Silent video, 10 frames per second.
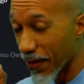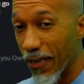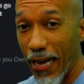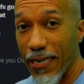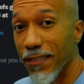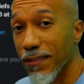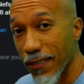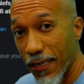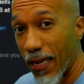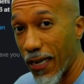I didn't
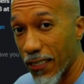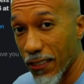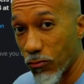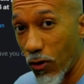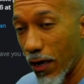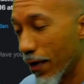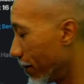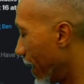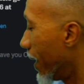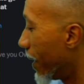say it. Like and subscribe.
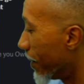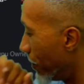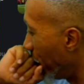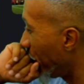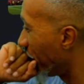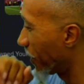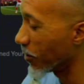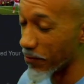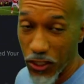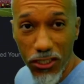Anyway,
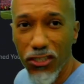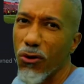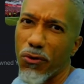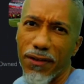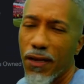excuse me. Just choking.